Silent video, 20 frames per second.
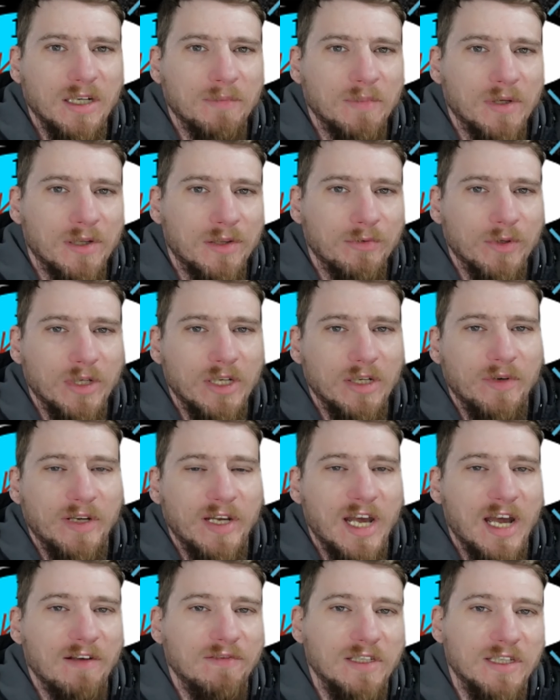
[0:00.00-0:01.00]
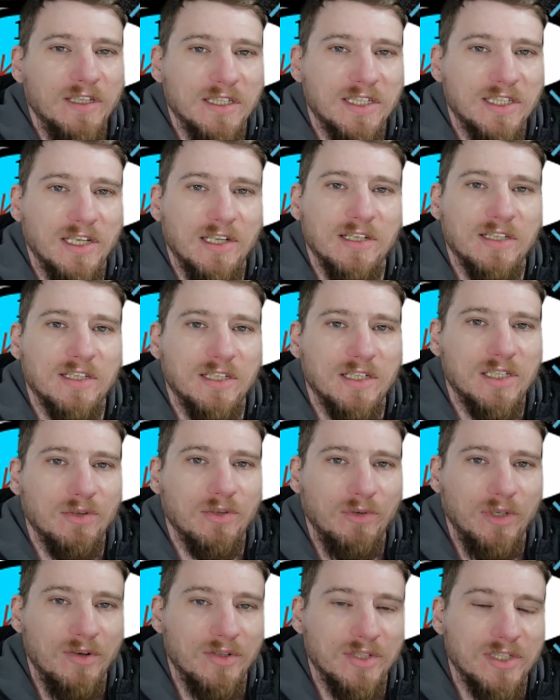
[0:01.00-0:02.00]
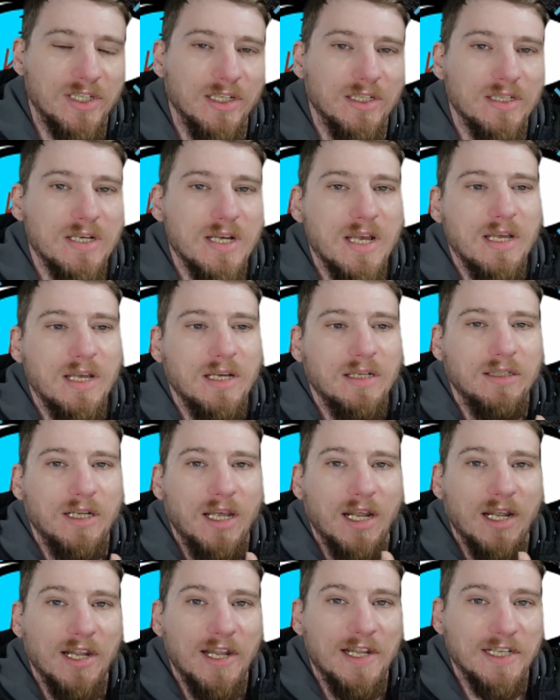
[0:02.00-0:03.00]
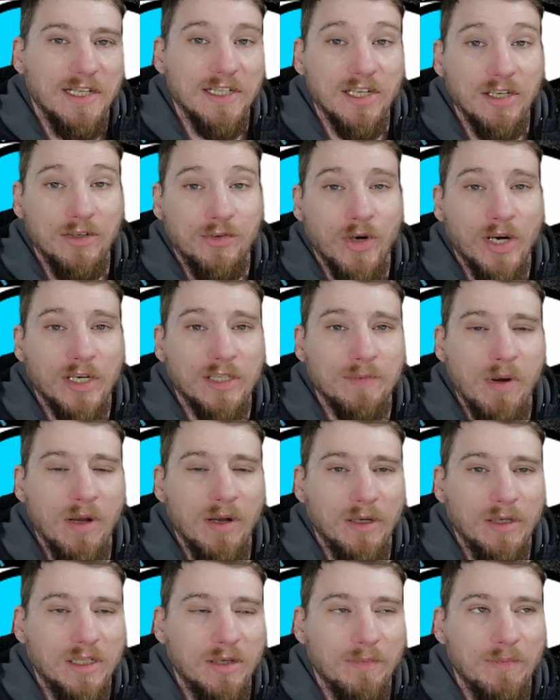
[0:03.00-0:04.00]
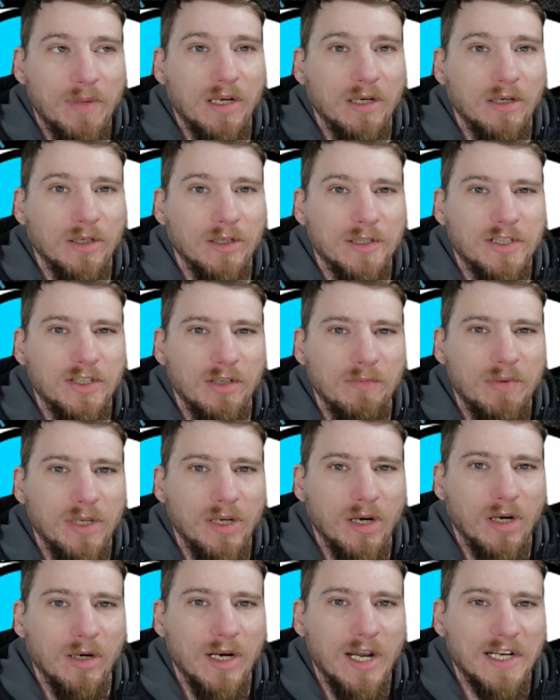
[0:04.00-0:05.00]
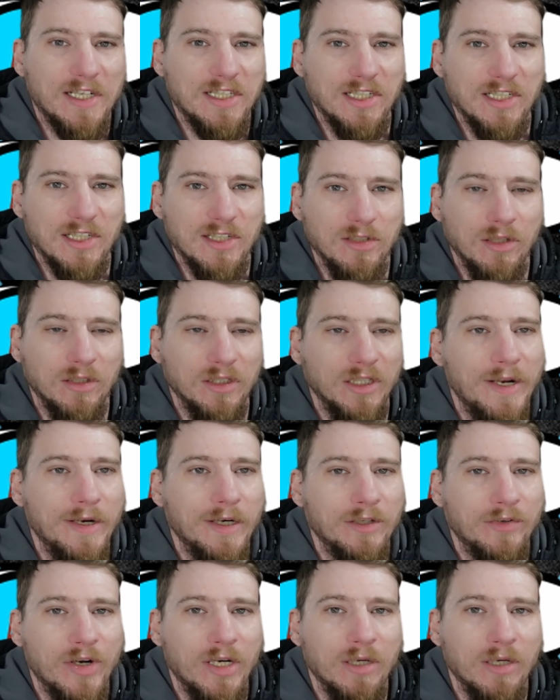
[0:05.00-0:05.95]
3, we have the Citizen Soyosa. It's a direct competitor to the PRX. It's another integrated